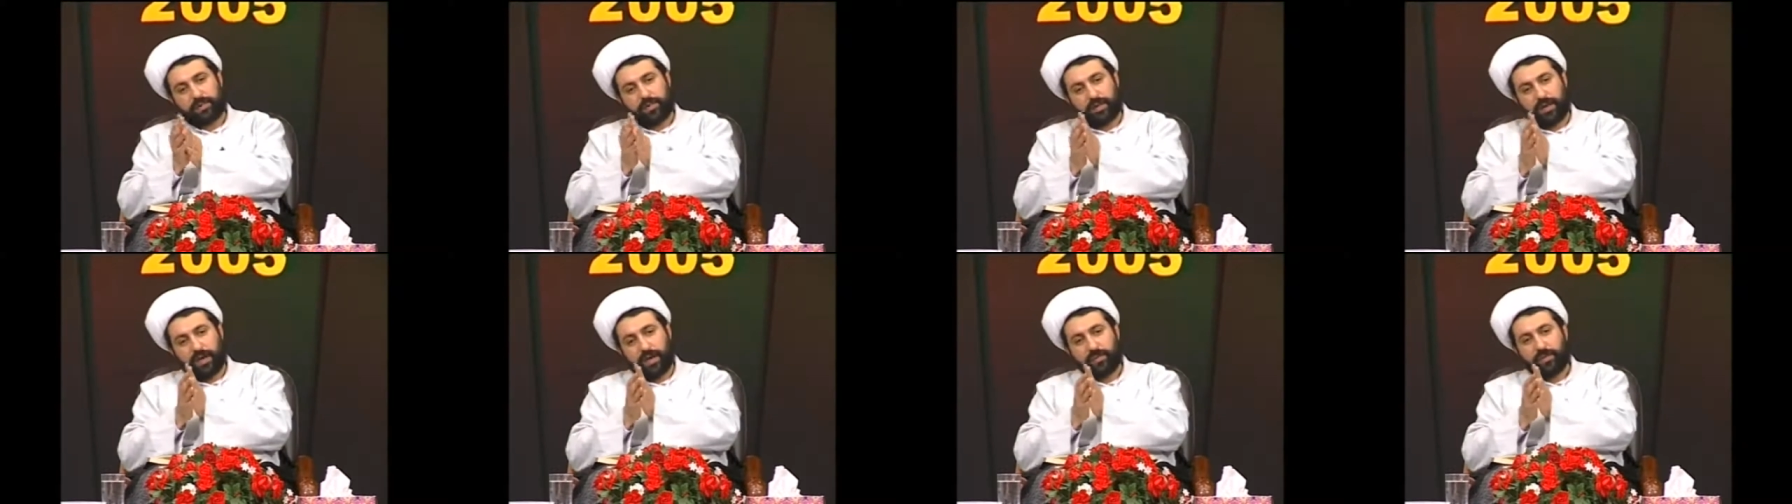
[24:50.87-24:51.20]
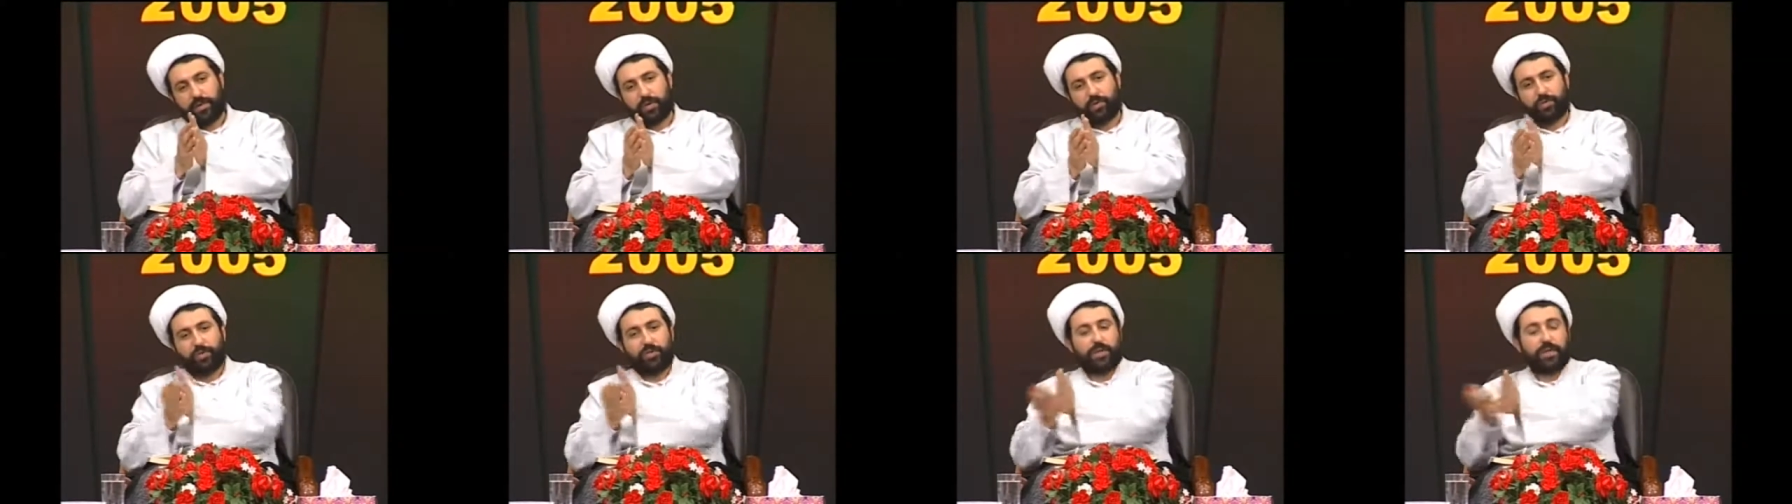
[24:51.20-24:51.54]
I'm
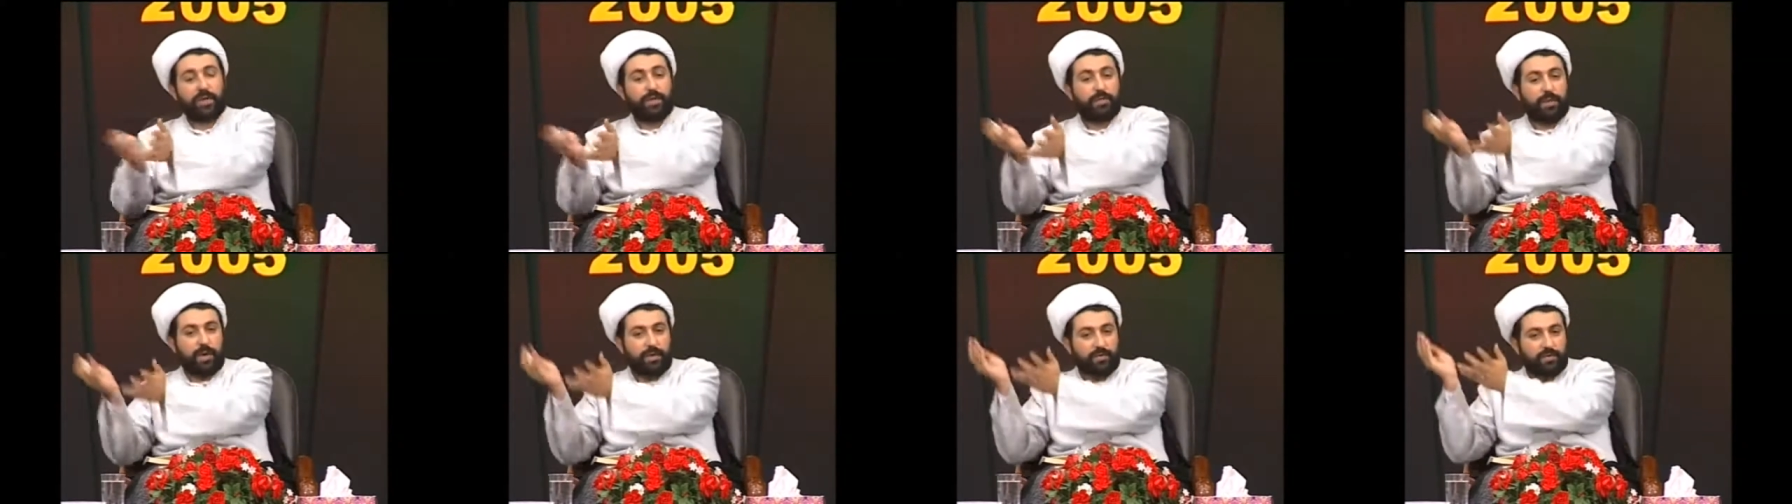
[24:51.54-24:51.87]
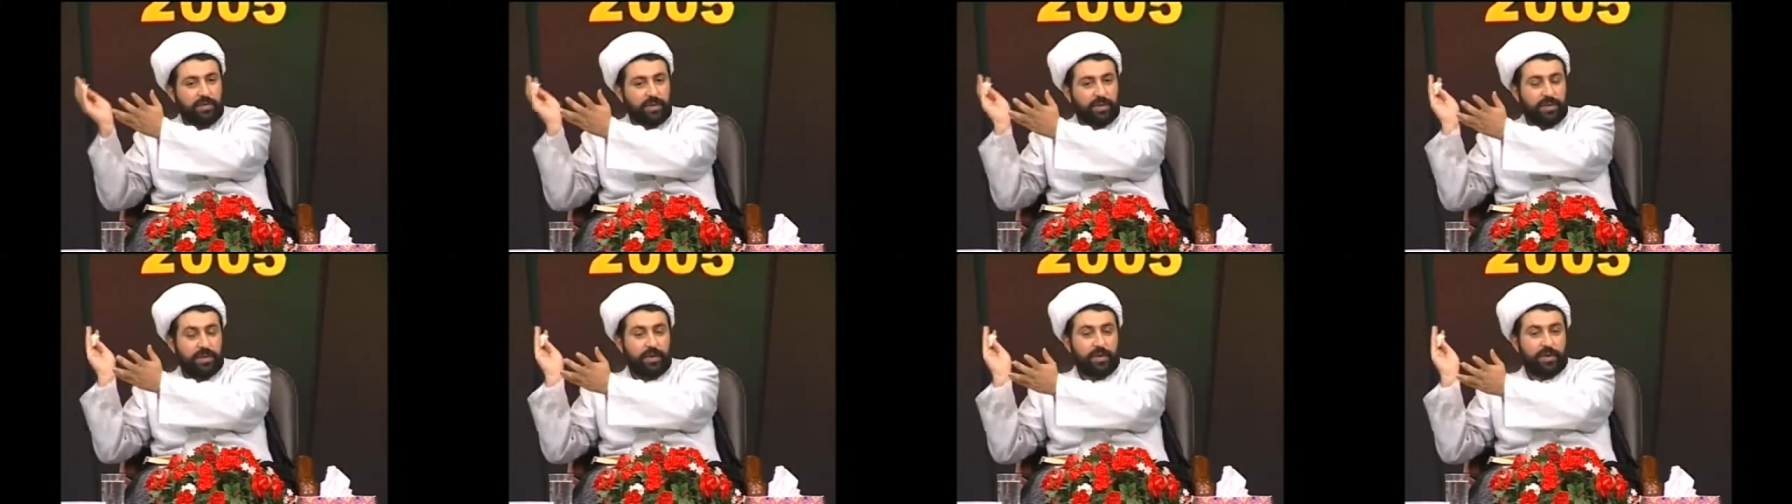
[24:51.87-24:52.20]
not talking
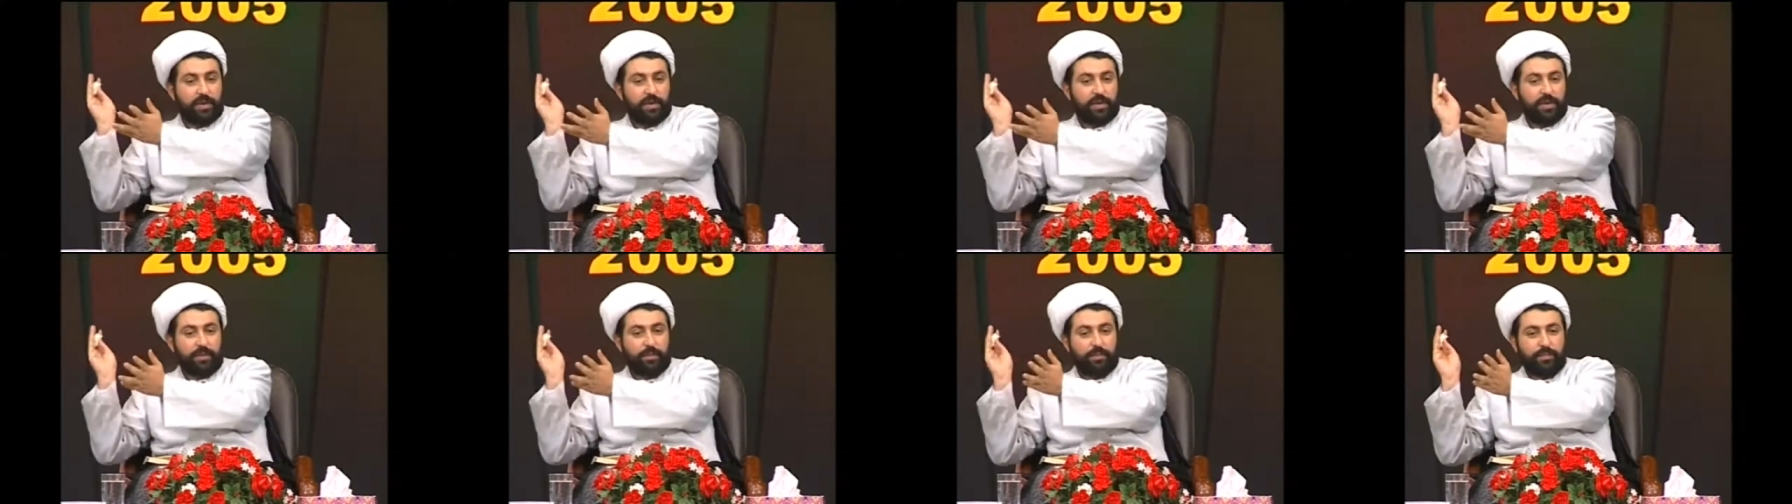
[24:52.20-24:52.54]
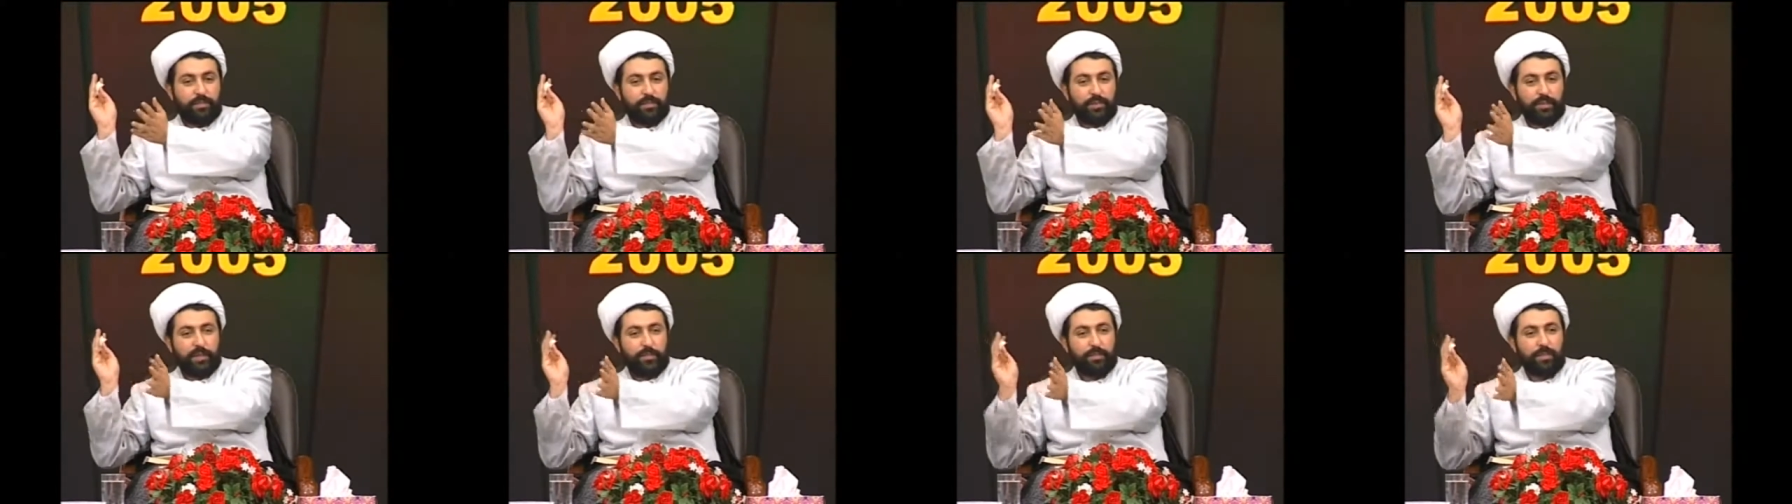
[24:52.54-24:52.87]
about
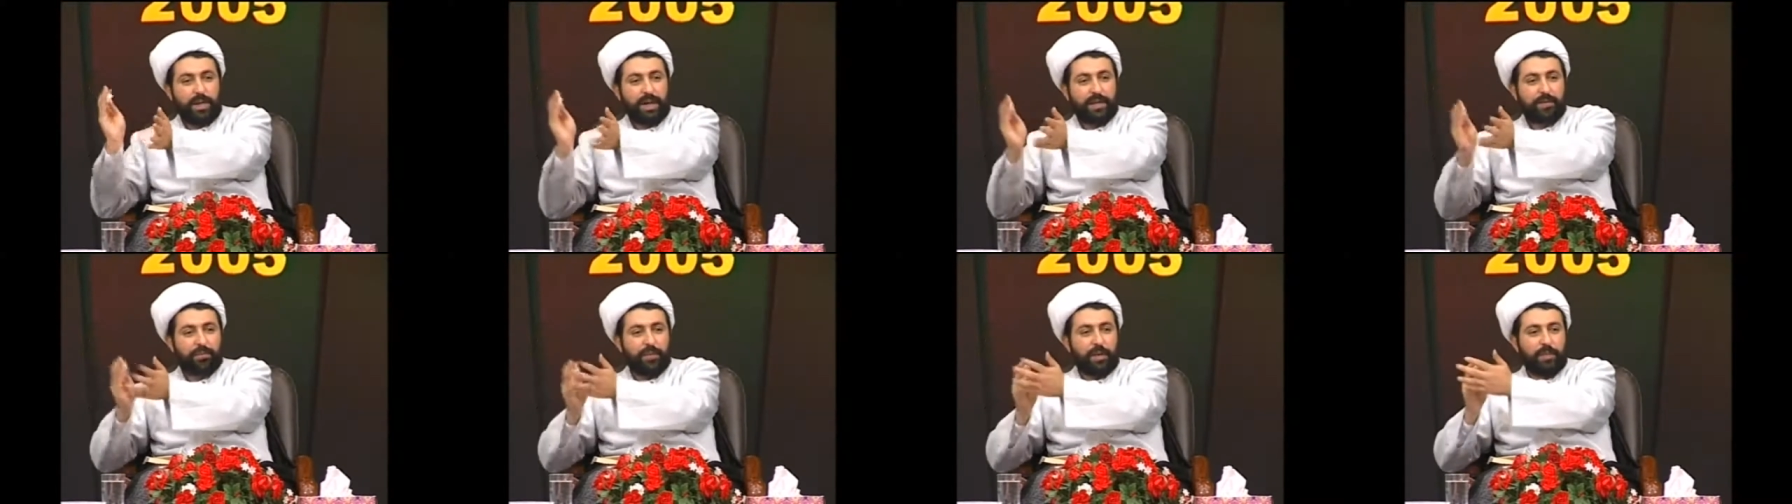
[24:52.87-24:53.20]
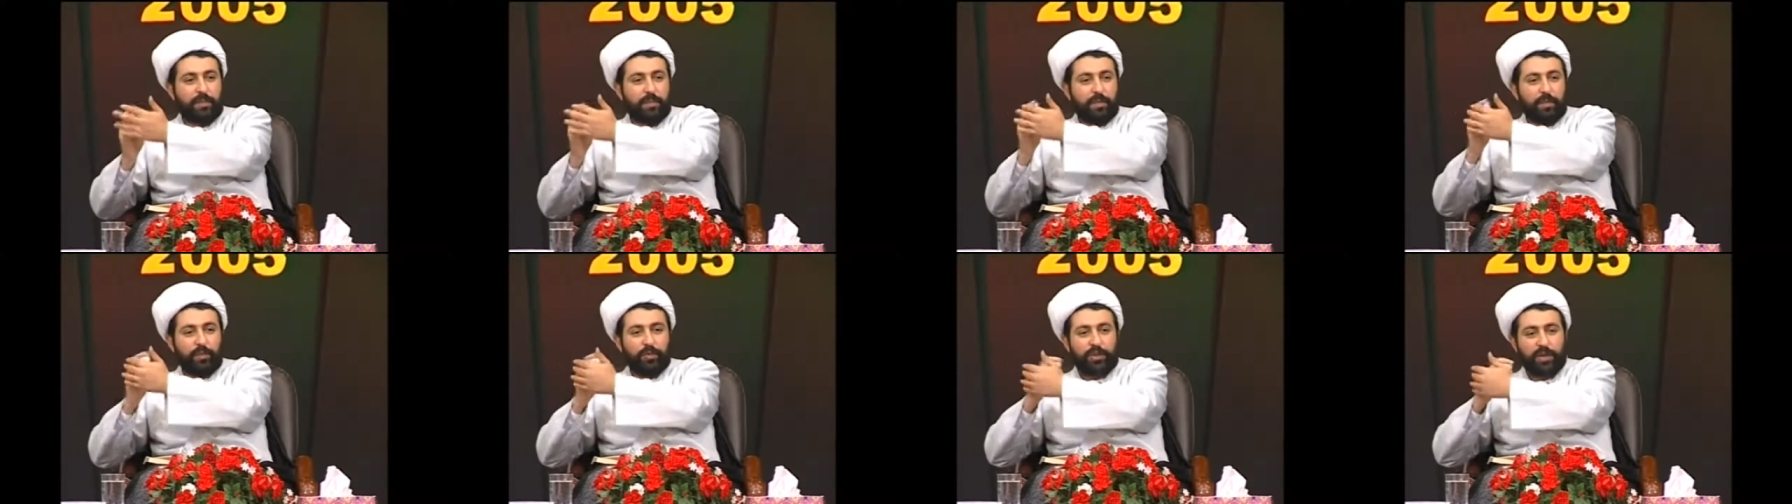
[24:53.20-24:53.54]
you know, bad
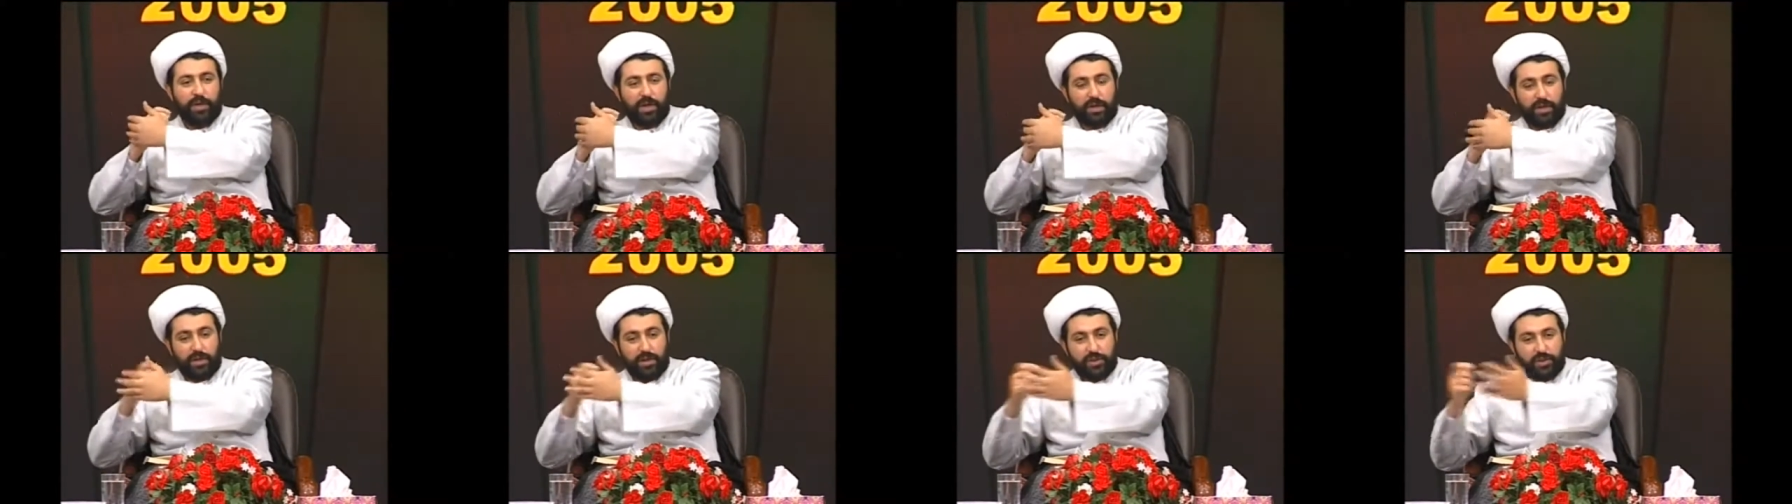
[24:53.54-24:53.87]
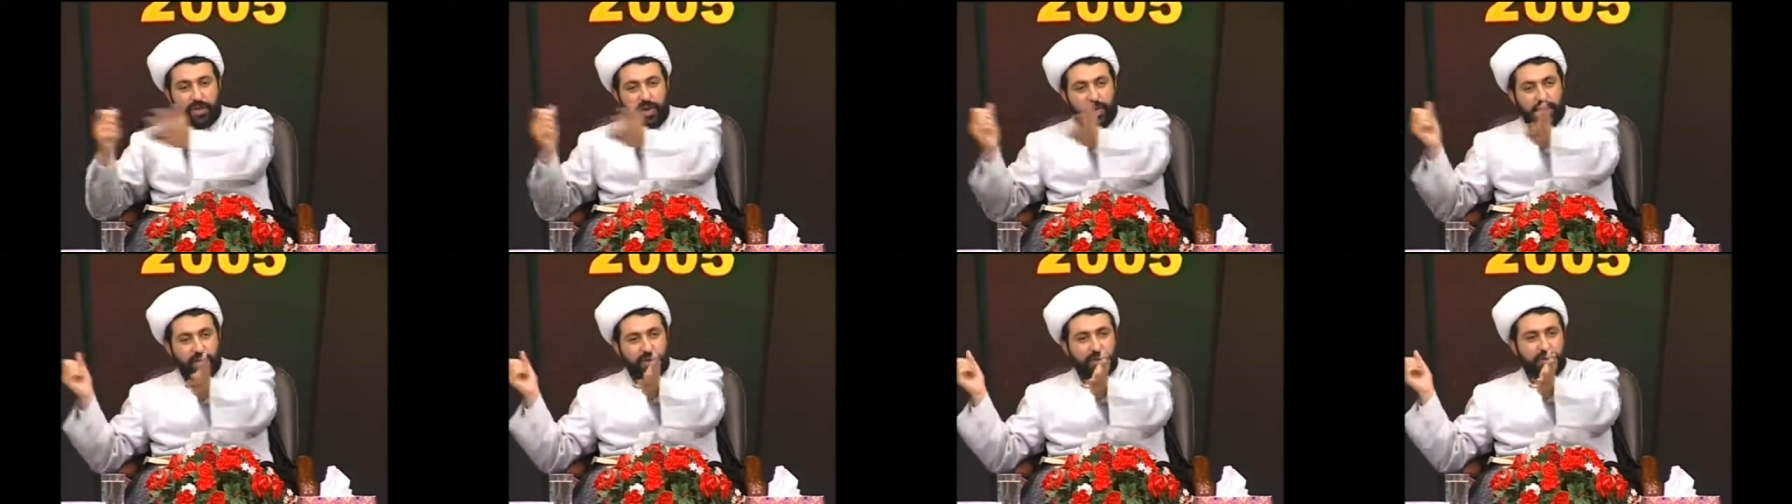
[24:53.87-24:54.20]
people who kill each
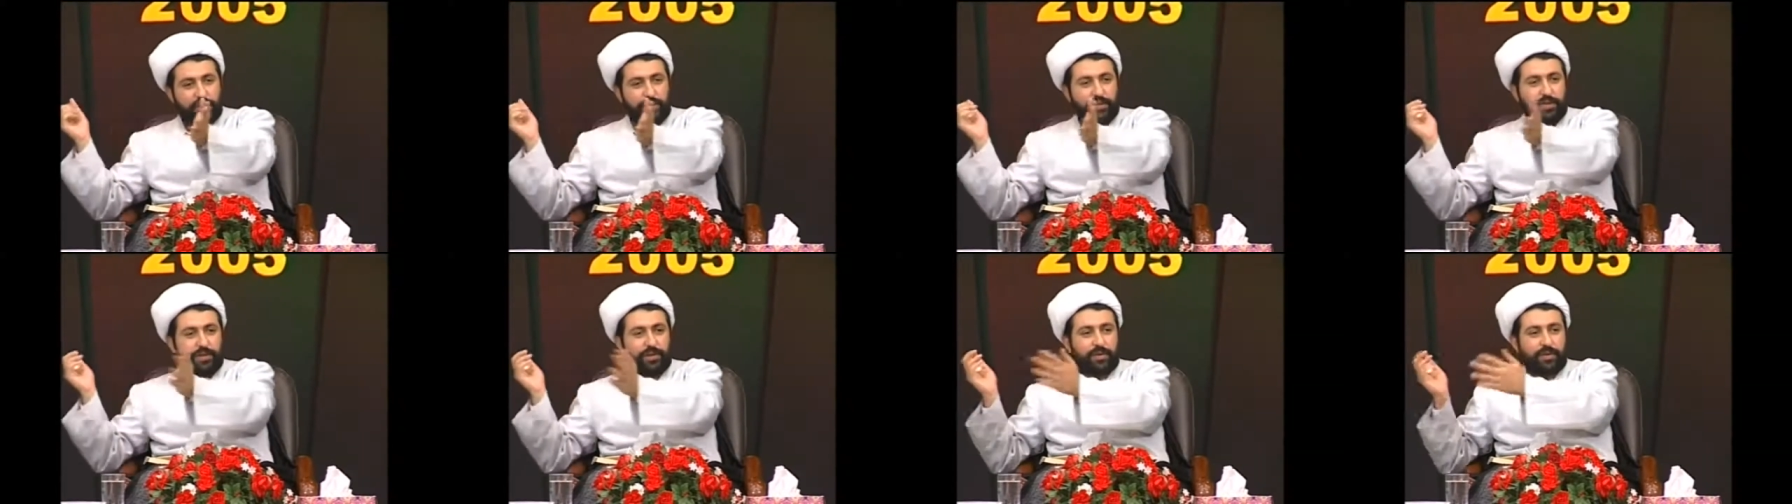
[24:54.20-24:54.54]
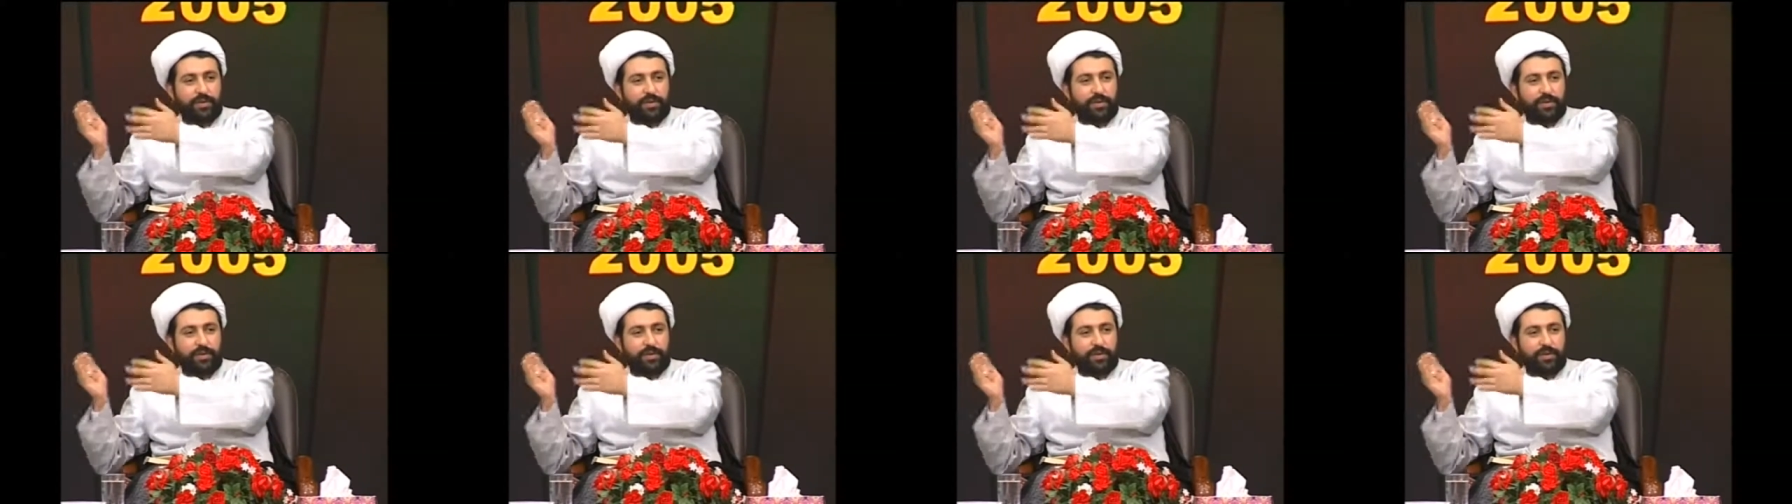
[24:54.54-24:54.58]
other or,